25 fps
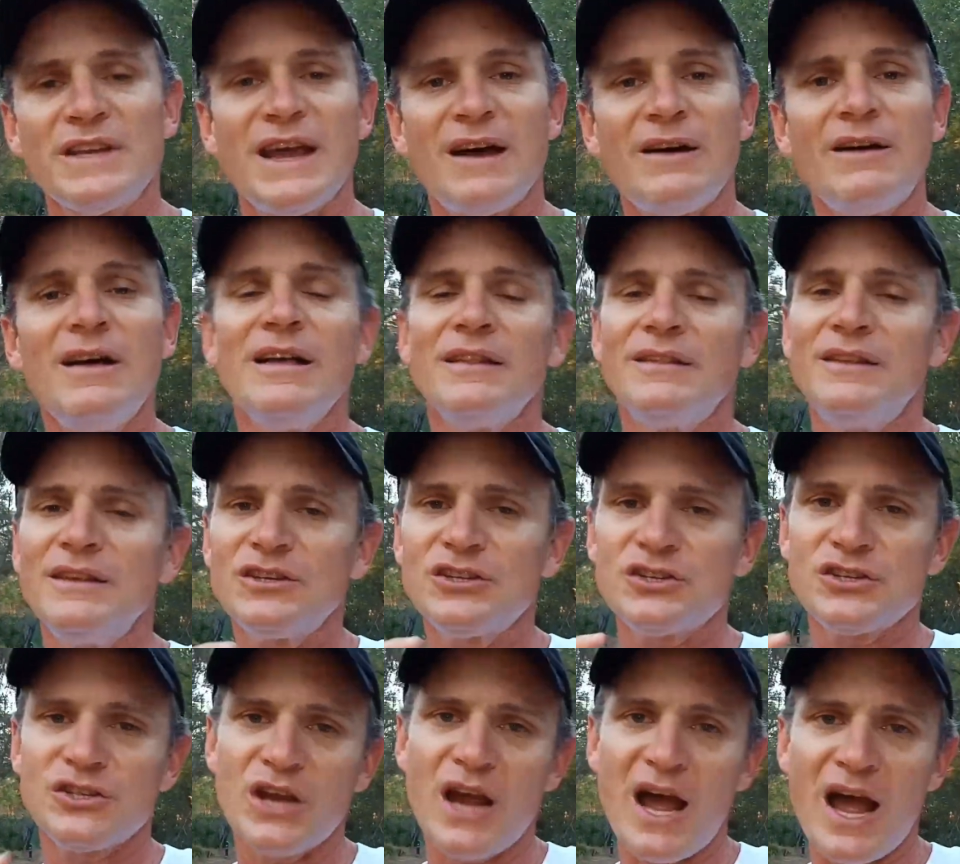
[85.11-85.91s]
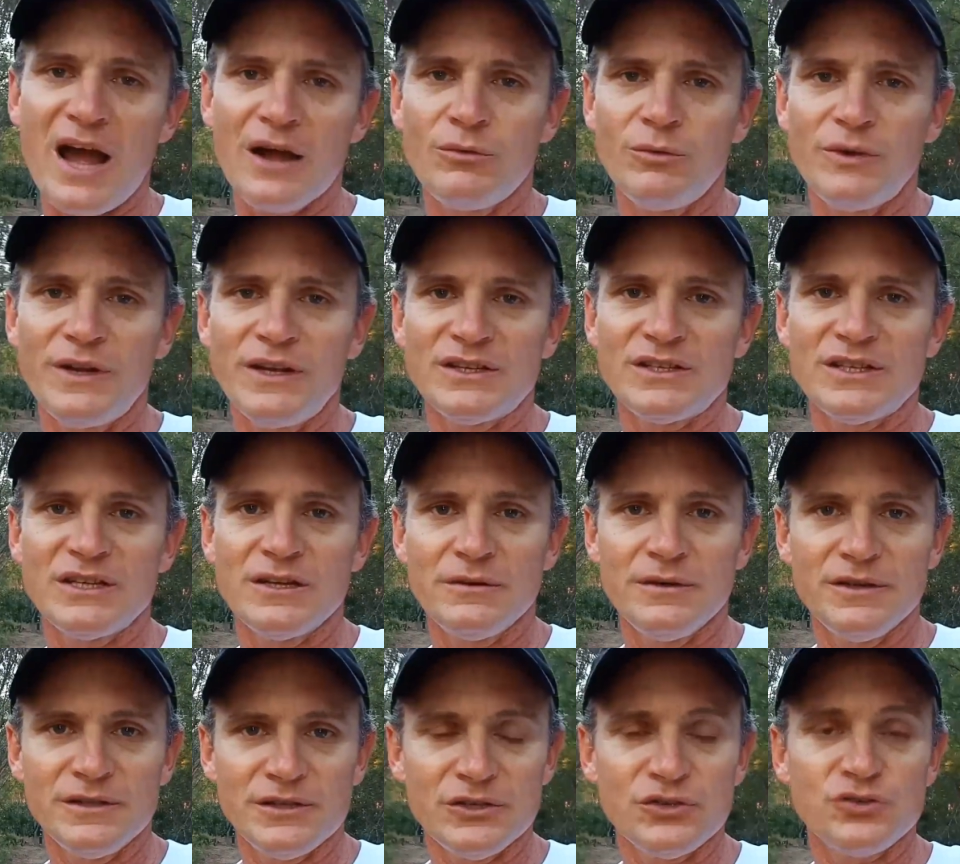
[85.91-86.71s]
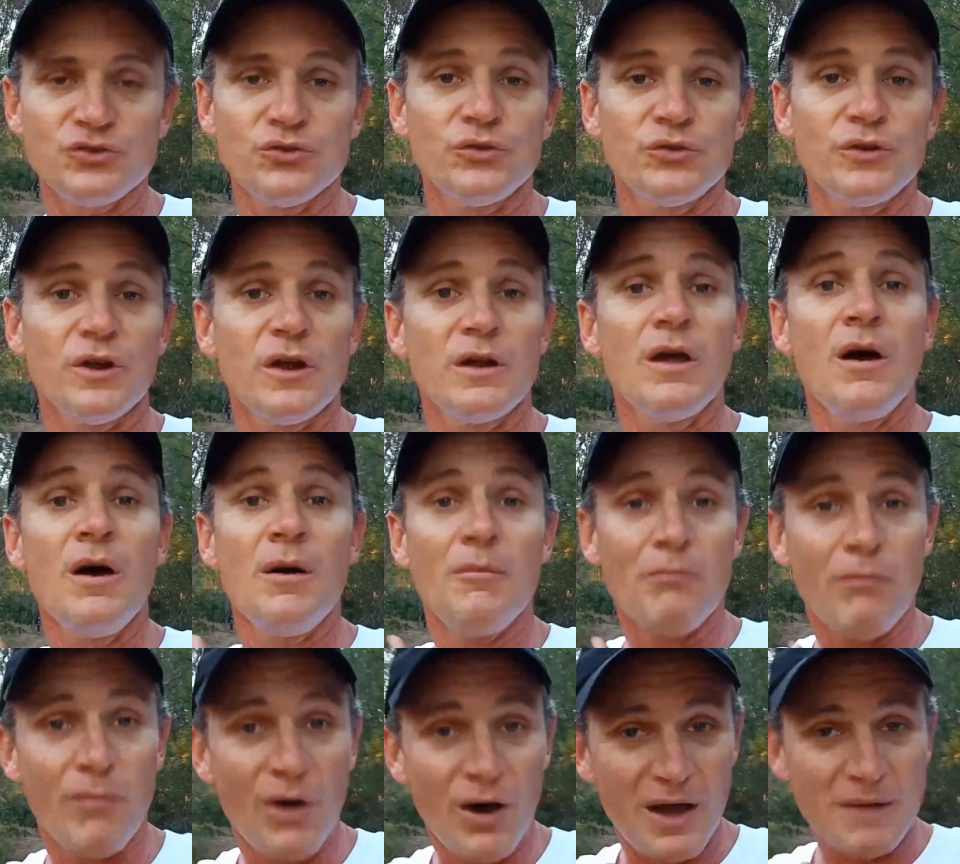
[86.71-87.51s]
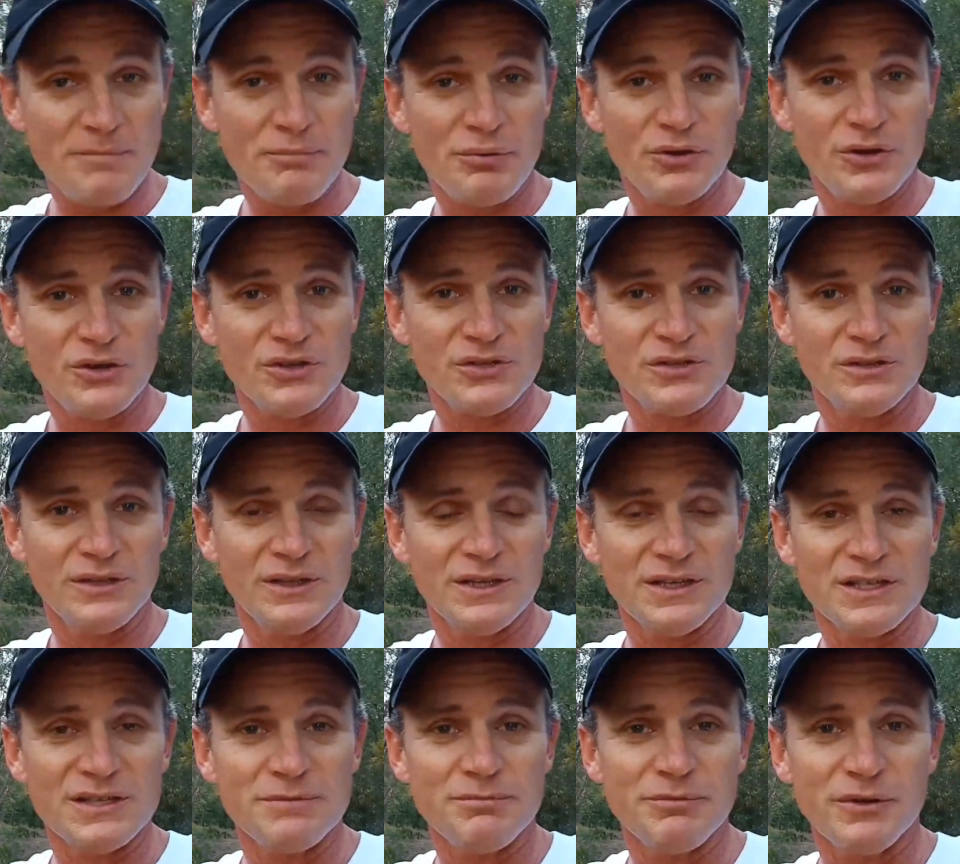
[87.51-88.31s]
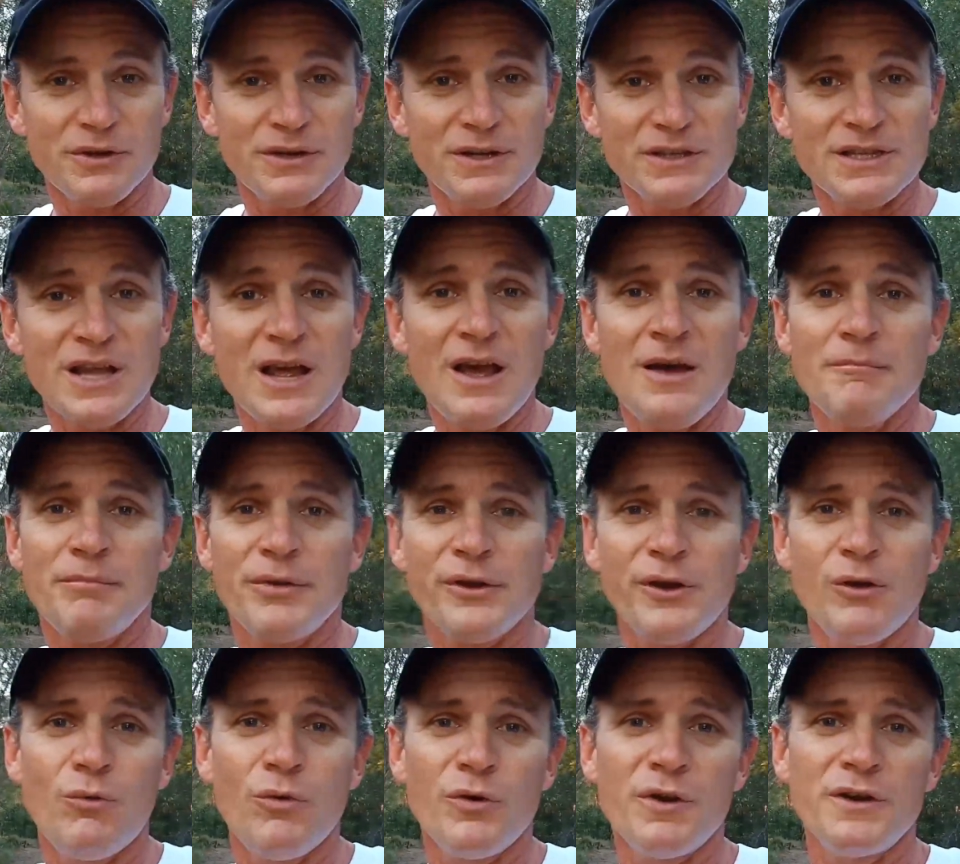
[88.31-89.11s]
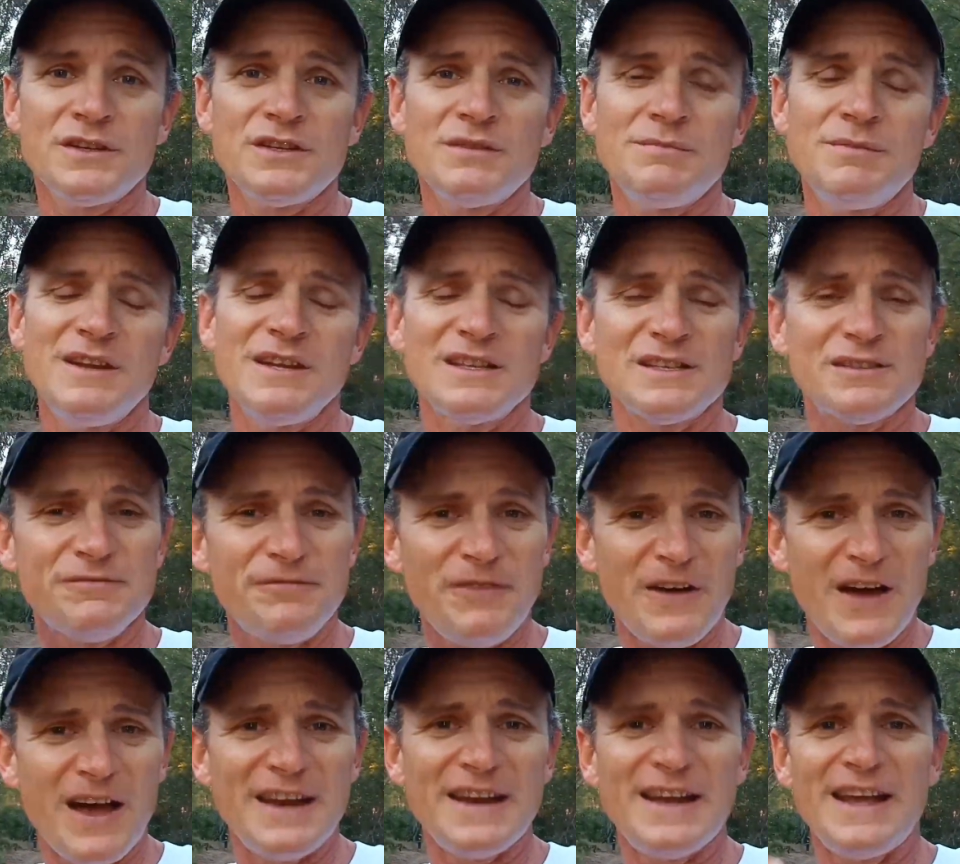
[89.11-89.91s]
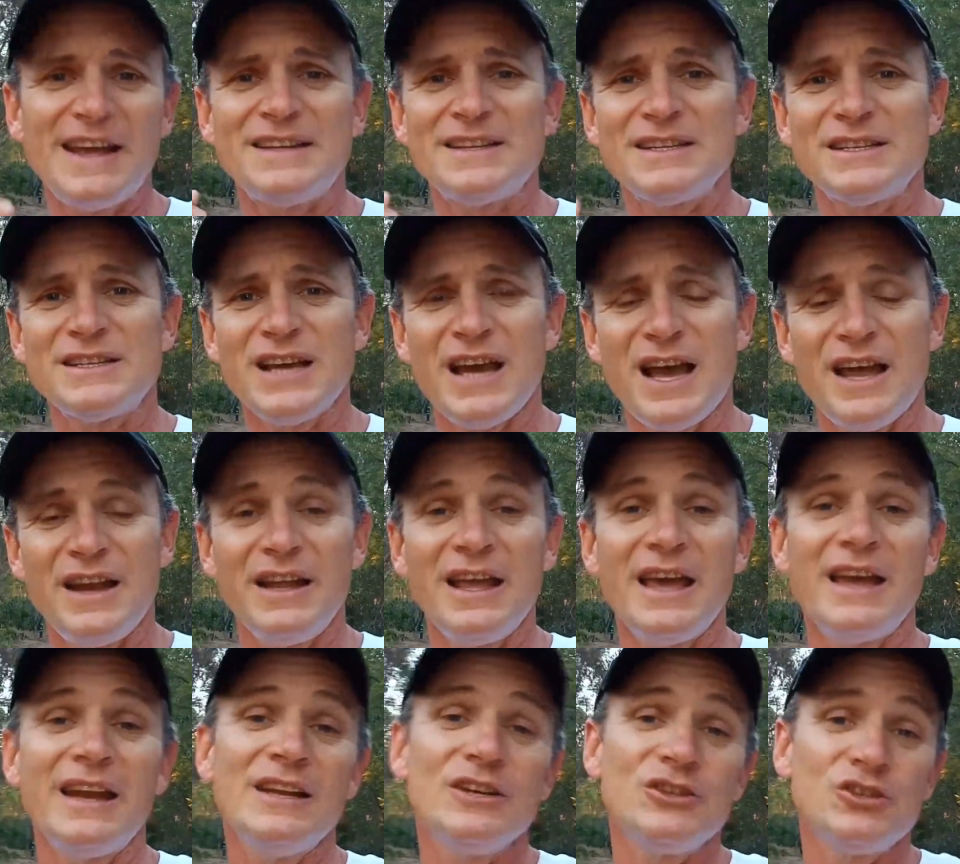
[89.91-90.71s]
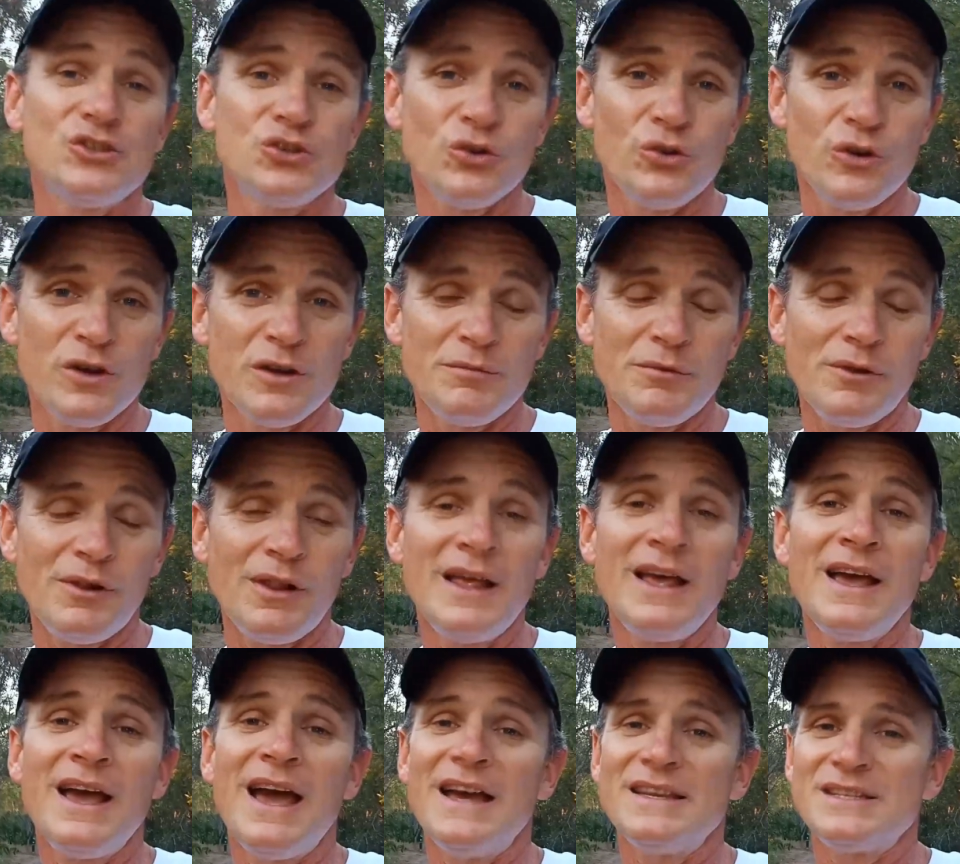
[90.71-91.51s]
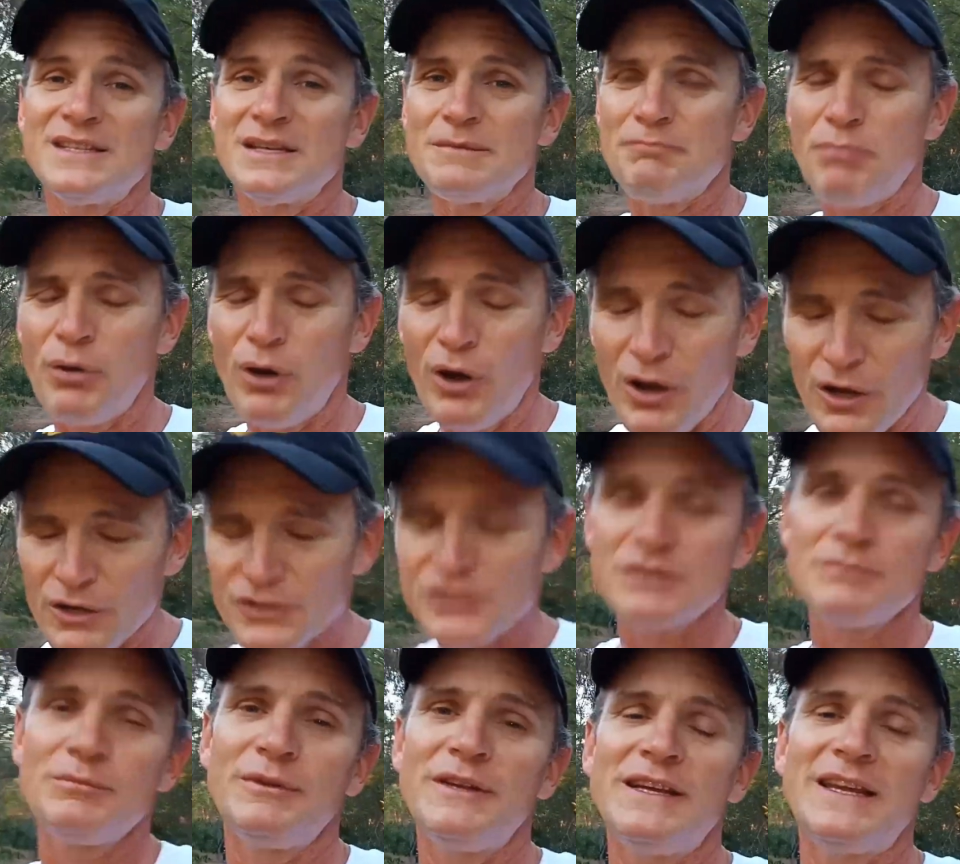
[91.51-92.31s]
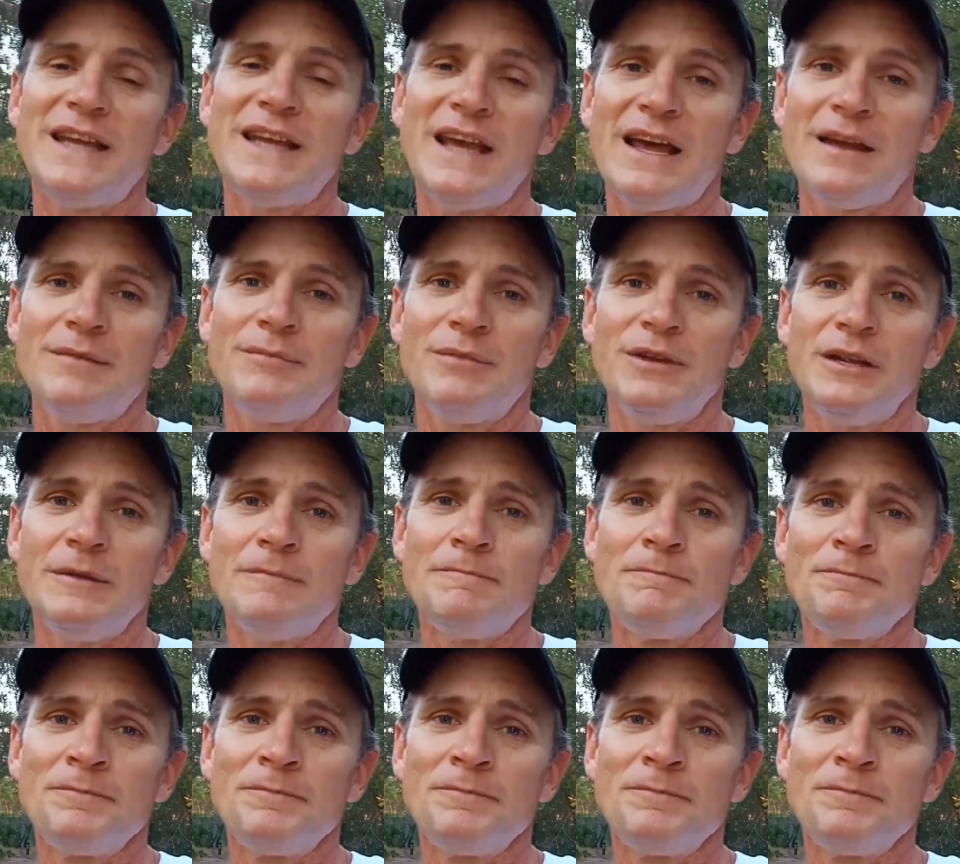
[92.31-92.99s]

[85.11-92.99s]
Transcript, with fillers: Now, this Shark Week series is drawn on my personal experience, but I want it to be as fun, entertaining, and enjoyable as it possibly can be.